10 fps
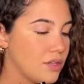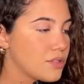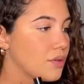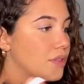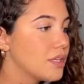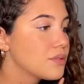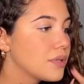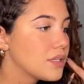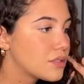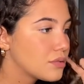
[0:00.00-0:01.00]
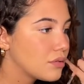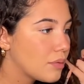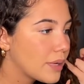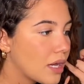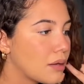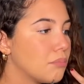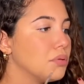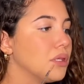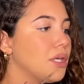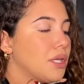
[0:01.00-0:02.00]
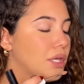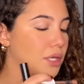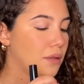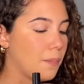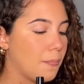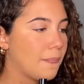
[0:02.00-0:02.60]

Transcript: So this one is too, oh my God, I'm bleeding.